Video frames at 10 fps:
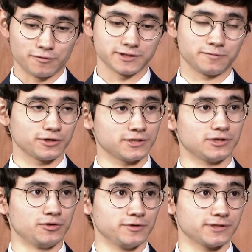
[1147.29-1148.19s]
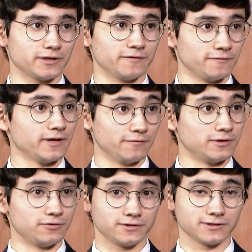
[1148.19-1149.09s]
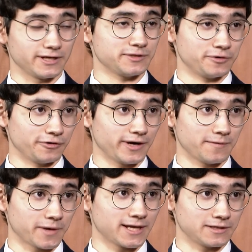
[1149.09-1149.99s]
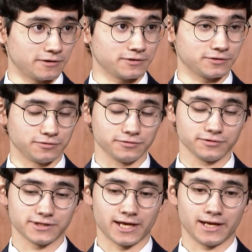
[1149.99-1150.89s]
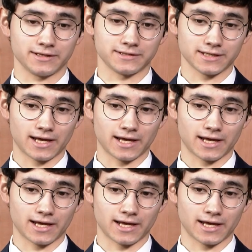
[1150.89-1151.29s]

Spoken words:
was a person who was on the free and reduced lunch program at our schools, and